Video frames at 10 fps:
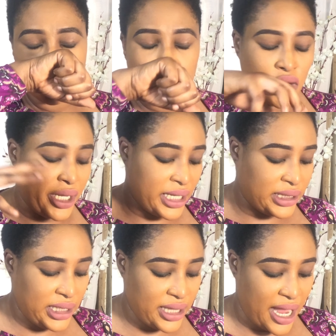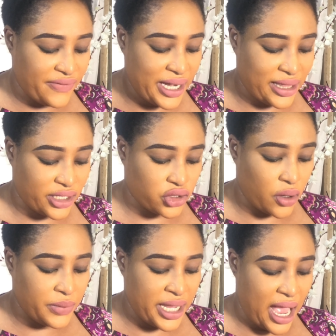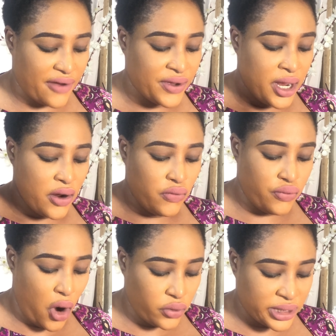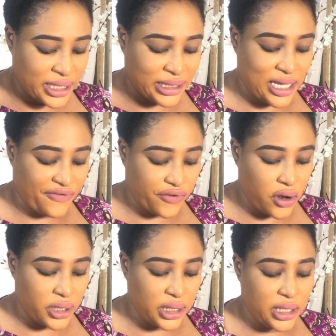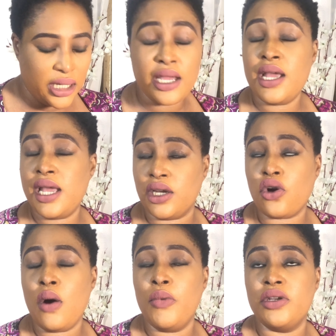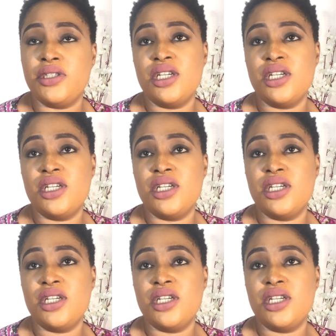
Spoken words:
So you can see that even at the top they have rose and saffron in common.